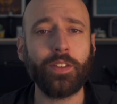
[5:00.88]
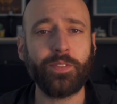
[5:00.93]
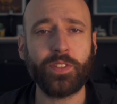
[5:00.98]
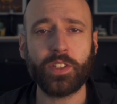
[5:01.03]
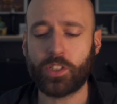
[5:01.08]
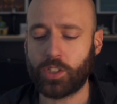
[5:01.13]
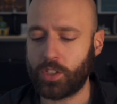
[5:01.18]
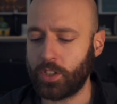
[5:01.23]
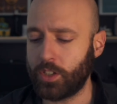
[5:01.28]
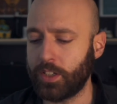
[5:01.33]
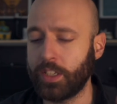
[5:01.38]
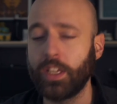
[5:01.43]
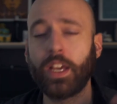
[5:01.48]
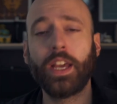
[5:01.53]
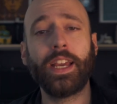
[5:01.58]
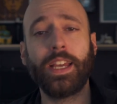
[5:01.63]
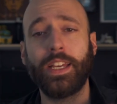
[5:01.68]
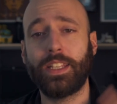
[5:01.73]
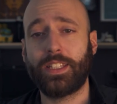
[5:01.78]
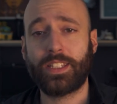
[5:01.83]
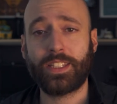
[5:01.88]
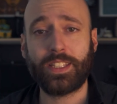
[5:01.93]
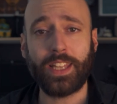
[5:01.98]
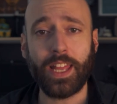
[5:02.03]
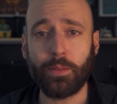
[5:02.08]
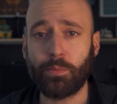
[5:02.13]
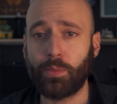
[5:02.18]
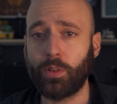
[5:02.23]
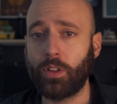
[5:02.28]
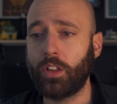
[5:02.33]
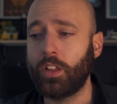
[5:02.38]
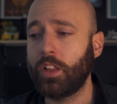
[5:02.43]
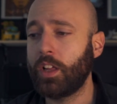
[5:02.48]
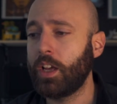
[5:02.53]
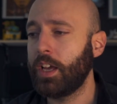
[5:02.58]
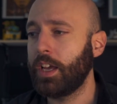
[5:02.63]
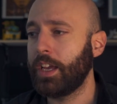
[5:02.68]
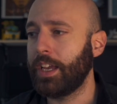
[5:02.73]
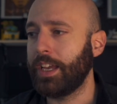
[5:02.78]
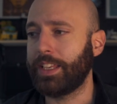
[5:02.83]
life is good, it's stable,
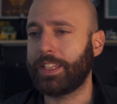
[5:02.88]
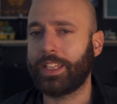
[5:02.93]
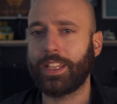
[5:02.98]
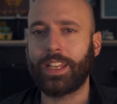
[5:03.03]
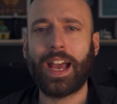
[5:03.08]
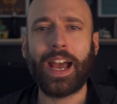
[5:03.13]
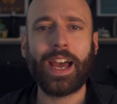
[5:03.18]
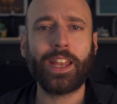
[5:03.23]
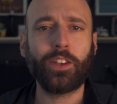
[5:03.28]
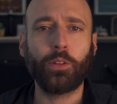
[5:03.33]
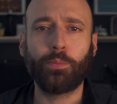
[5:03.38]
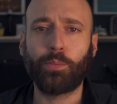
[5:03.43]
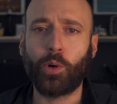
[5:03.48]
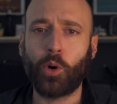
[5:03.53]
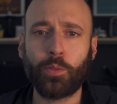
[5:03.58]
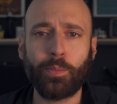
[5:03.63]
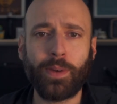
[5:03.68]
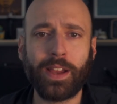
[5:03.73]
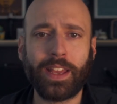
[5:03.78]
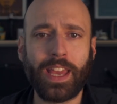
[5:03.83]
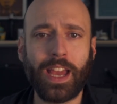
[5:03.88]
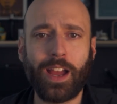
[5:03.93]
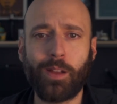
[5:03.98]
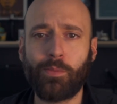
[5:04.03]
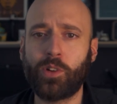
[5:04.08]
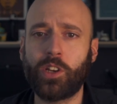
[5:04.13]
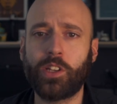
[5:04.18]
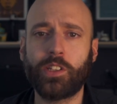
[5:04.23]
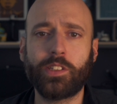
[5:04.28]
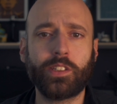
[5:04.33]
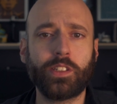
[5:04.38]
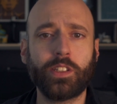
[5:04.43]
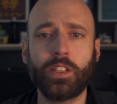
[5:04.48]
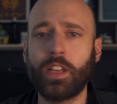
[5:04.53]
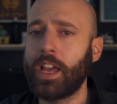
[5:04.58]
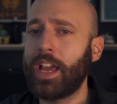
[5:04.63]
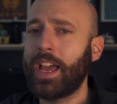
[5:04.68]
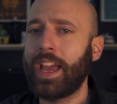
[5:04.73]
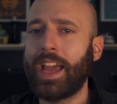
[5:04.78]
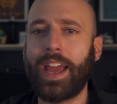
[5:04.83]
it can handle both my cameras,
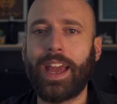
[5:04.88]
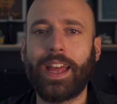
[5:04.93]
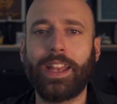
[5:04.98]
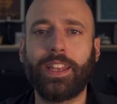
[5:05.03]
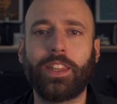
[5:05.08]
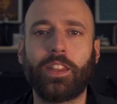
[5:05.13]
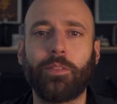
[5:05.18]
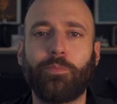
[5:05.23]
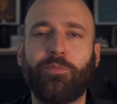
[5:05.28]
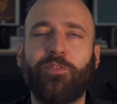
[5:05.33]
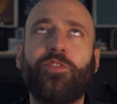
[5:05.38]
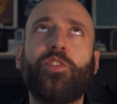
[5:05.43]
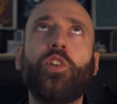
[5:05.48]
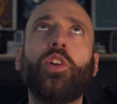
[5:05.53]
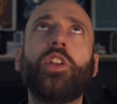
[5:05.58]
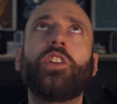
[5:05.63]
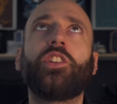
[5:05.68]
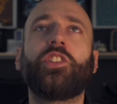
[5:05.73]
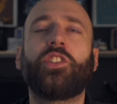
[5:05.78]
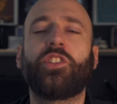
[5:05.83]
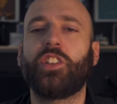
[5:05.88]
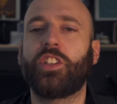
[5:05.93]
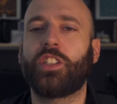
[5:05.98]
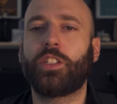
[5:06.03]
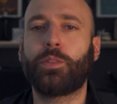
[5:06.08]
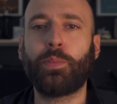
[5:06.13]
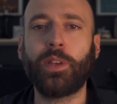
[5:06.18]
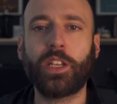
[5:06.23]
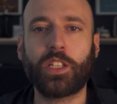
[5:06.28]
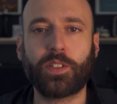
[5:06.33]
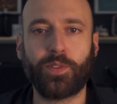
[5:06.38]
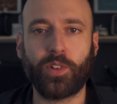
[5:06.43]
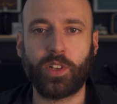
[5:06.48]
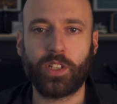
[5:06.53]
and the footage just speaks